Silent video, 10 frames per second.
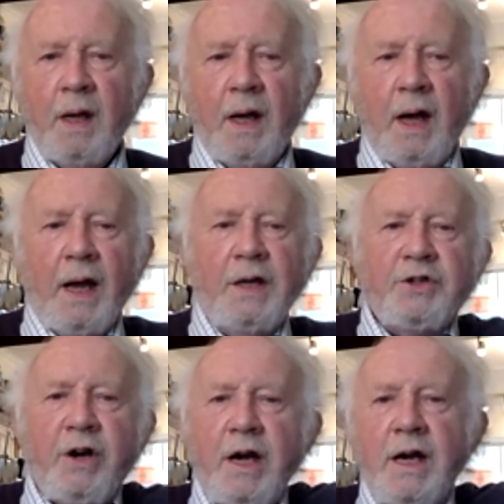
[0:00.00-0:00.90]
And
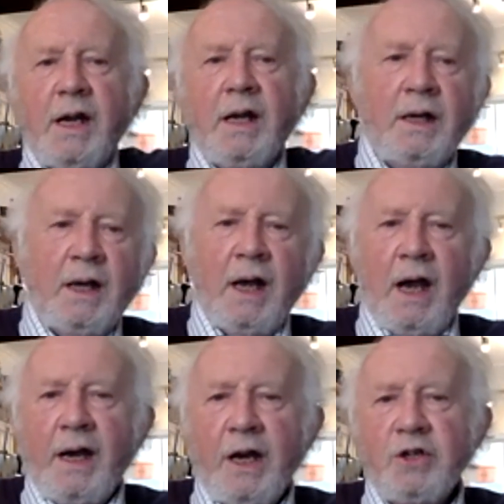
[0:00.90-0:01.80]
training
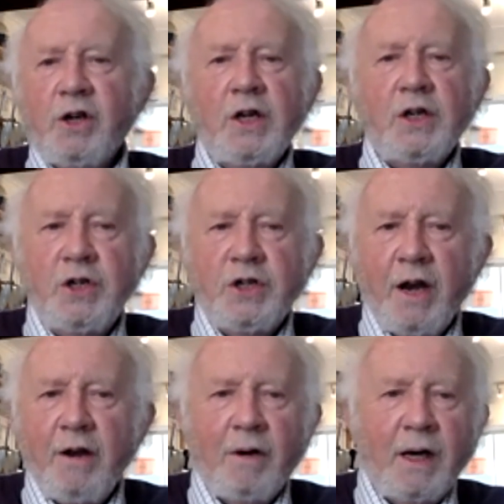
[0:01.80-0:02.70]
and education
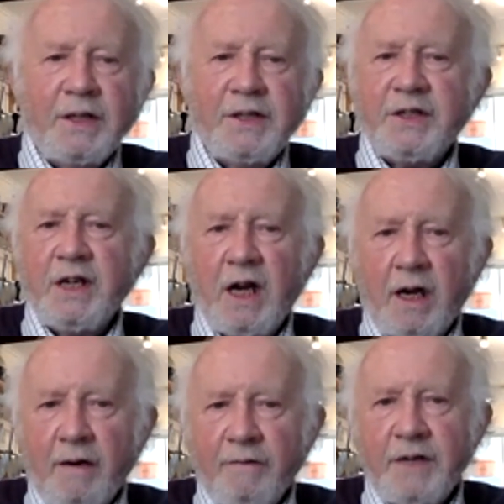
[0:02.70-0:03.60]
generally are
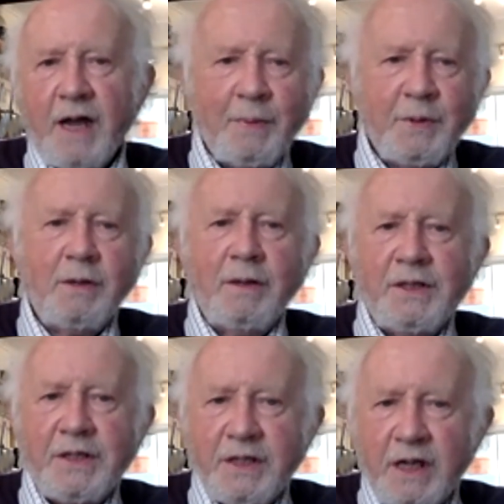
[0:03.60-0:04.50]
starved, absolutely
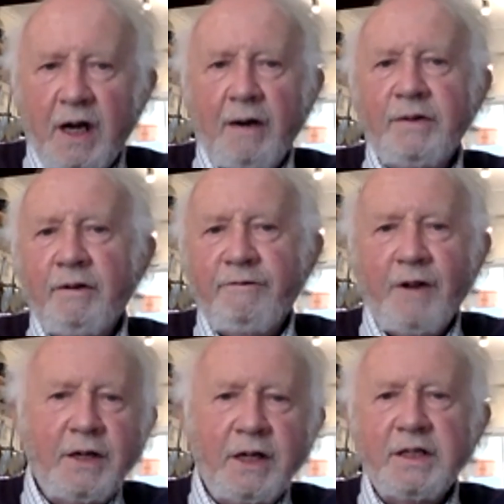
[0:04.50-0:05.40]
starved of
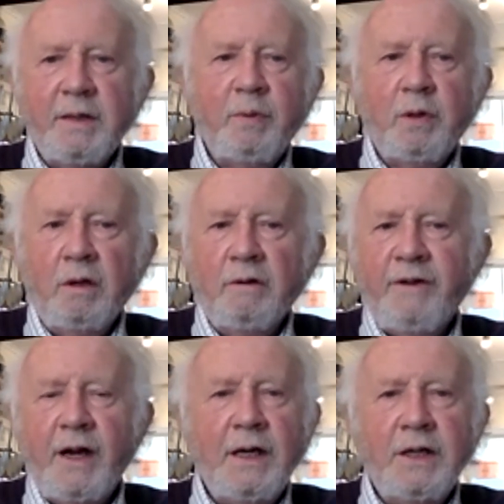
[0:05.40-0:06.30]
funding support,
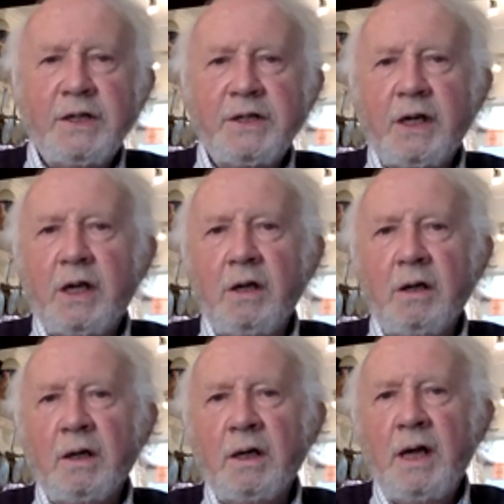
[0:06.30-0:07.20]
failing to
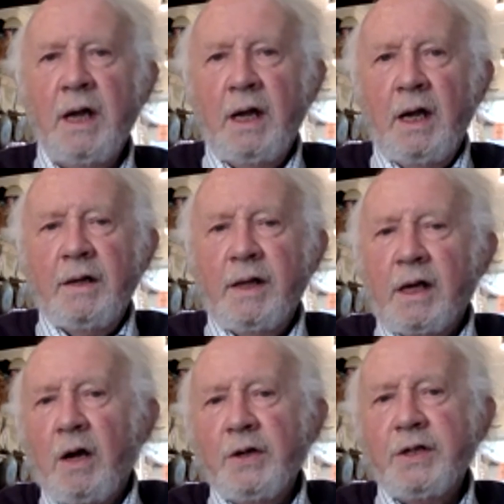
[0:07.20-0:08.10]
secure the
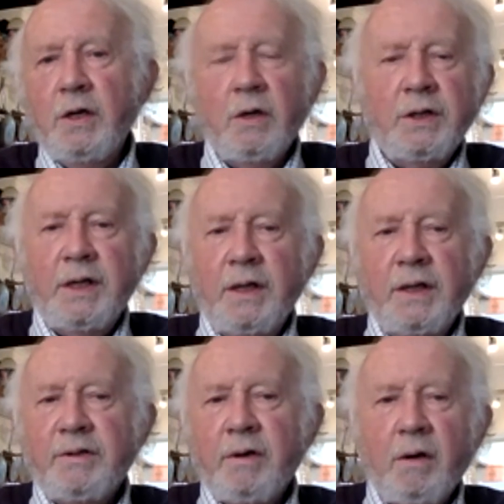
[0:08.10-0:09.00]
continuity
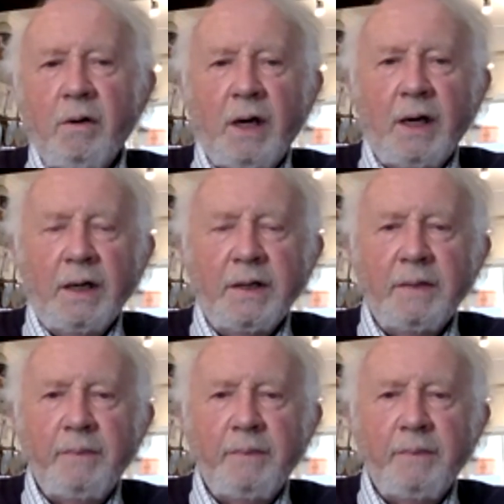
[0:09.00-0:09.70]
that's required.